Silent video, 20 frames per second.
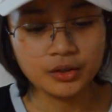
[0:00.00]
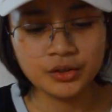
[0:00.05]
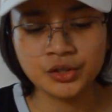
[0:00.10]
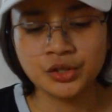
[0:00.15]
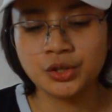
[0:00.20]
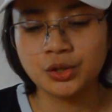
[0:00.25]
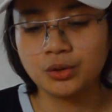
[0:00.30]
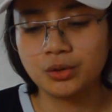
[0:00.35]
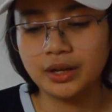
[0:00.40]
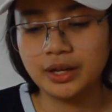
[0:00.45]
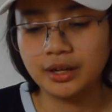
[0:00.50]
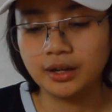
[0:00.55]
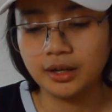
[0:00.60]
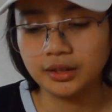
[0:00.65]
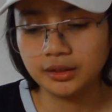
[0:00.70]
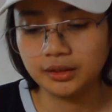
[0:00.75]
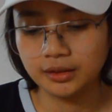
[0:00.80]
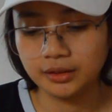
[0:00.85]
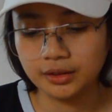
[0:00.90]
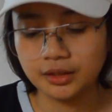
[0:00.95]
So I
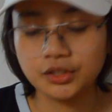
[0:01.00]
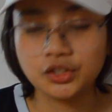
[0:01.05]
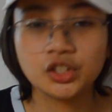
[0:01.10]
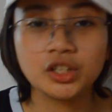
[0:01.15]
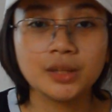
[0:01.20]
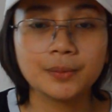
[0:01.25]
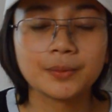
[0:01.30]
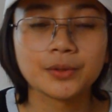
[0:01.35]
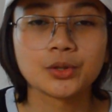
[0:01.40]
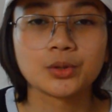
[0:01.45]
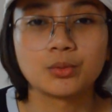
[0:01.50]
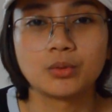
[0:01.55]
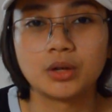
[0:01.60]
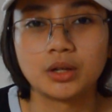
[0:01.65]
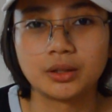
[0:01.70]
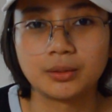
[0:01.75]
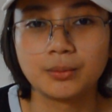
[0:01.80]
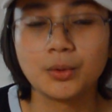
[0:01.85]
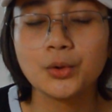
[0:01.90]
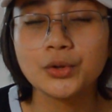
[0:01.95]
got the cheapest
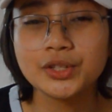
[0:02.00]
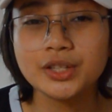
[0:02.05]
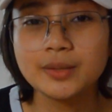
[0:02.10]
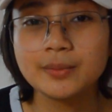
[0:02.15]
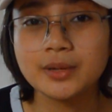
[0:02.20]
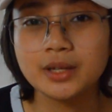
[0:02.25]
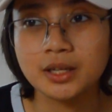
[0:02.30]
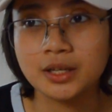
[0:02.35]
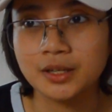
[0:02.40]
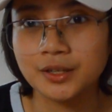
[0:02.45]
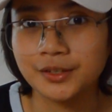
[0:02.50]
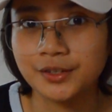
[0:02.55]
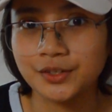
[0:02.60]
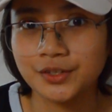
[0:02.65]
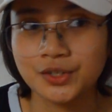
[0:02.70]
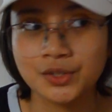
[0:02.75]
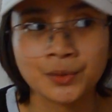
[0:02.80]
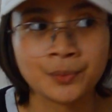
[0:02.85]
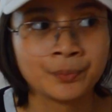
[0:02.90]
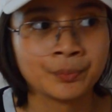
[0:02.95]
one, mostly
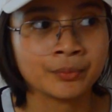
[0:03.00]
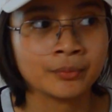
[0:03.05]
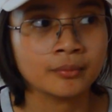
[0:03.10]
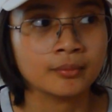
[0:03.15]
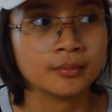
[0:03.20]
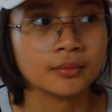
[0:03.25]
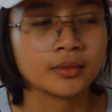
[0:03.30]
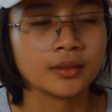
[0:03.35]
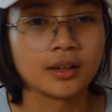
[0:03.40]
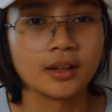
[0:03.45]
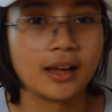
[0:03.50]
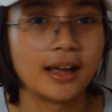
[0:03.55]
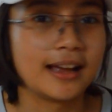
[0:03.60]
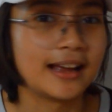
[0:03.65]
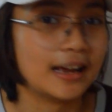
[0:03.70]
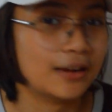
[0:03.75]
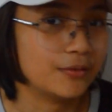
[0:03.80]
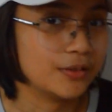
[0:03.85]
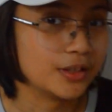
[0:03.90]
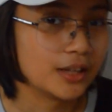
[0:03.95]
because I
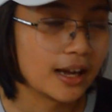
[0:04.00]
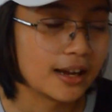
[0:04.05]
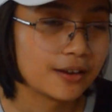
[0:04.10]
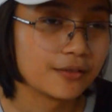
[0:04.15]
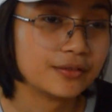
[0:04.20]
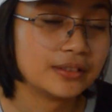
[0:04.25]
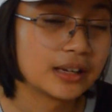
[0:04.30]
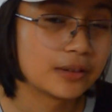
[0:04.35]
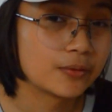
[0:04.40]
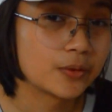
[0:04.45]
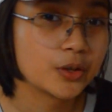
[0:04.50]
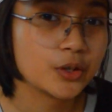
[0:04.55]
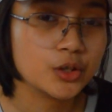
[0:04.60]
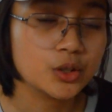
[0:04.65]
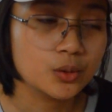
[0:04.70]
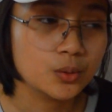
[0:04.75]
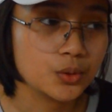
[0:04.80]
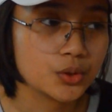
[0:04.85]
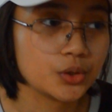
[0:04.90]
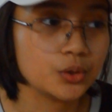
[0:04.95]
have never
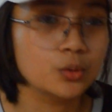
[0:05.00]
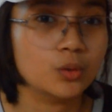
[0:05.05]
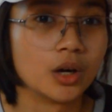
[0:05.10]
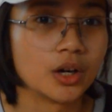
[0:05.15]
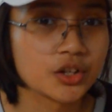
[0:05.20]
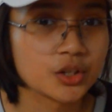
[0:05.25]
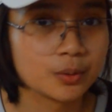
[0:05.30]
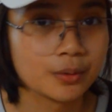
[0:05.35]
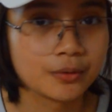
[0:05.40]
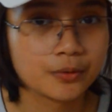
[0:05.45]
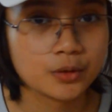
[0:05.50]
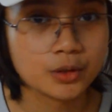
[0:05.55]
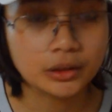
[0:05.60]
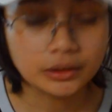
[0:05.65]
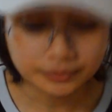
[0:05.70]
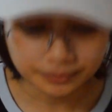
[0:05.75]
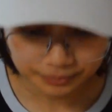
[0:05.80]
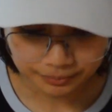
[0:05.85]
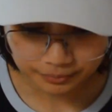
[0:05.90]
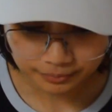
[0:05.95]
used gouache
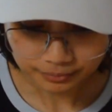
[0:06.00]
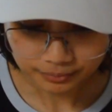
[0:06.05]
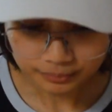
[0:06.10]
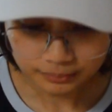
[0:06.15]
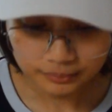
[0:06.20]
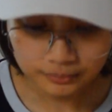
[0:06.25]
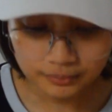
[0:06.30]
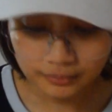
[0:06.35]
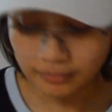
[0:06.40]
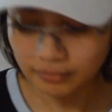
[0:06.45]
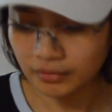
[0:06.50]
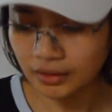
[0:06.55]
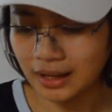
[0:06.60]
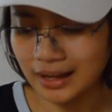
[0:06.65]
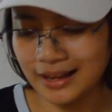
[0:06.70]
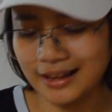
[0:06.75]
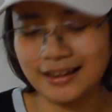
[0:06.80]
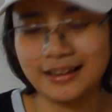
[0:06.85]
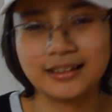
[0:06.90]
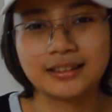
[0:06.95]
before,
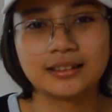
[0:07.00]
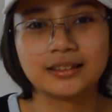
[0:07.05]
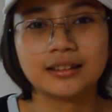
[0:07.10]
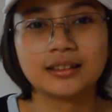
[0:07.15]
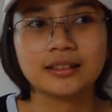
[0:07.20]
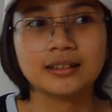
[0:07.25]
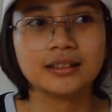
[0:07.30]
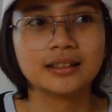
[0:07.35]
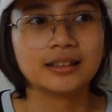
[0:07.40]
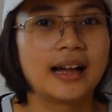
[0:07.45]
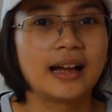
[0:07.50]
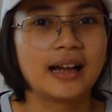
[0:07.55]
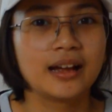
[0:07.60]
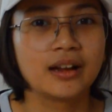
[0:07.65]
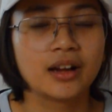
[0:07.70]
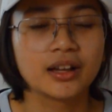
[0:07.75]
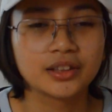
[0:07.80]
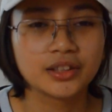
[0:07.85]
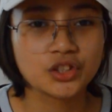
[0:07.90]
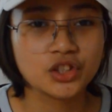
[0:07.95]
and I
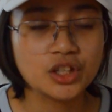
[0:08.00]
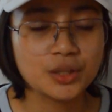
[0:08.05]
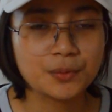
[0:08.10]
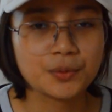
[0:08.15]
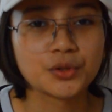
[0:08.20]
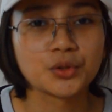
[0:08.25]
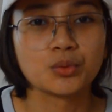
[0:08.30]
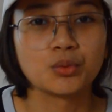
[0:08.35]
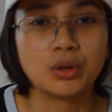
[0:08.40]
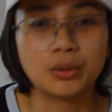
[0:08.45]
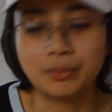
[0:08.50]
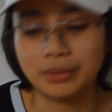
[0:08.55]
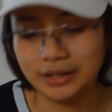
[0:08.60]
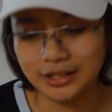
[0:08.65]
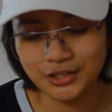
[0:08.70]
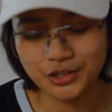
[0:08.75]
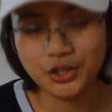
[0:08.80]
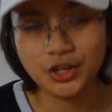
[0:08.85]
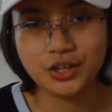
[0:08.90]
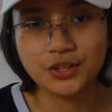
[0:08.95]
got the cheapest one. But
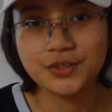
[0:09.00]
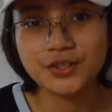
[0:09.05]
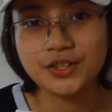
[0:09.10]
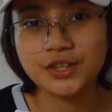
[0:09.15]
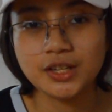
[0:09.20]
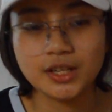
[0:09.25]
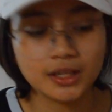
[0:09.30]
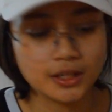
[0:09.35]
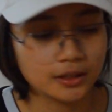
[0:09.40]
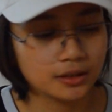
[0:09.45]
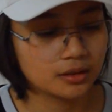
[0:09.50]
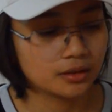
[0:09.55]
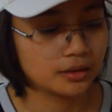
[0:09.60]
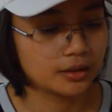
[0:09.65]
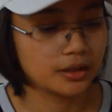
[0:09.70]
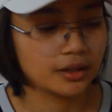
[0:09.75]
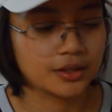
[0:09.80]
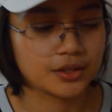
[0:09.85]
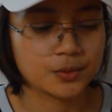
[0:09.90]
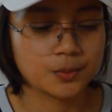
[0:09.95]
as you can see,
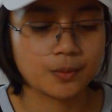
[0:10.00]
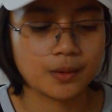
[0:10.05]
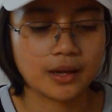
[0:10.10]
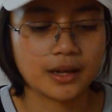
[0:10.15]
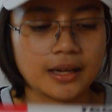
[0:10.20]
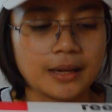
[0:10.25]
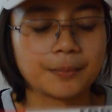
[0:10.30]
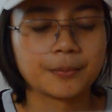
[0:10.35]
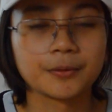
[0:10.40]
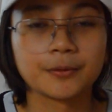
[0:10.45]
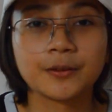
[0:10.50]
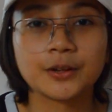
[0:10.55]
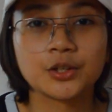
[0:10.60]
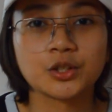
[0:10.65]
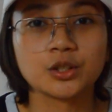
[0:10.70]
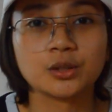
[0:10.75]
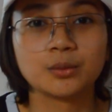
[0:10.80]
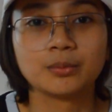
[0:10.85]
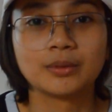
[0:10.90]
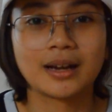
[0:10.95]
it's by a
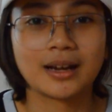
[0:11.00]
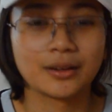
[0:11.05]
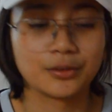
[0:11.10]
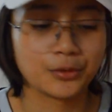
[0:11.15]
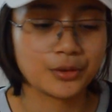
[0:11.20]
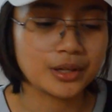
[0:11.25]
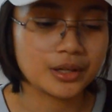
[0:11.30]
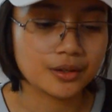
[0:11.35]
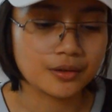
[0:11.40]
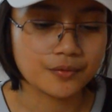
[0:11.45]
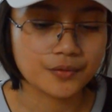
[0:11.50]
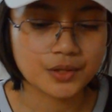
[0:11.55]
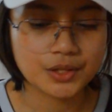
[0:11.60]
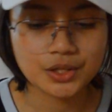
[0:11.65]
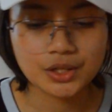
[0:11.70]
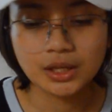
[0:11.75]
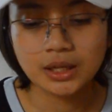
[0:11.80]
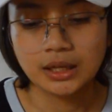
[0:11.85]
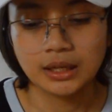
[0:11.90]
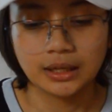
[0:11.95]
professional brand,
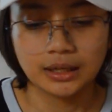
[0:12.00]
Reeves.